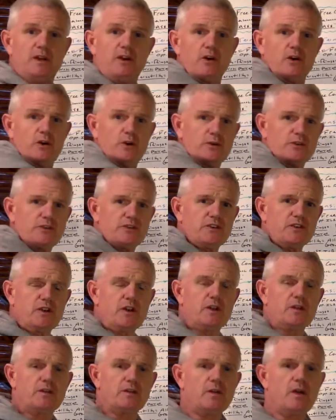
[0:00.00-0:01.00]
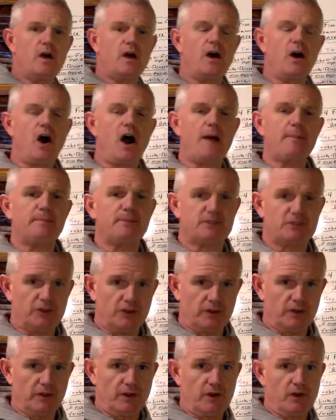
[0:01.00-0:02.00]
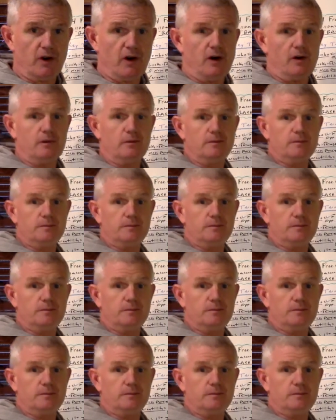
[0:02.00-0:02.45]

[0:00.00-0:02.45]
goes opposite the call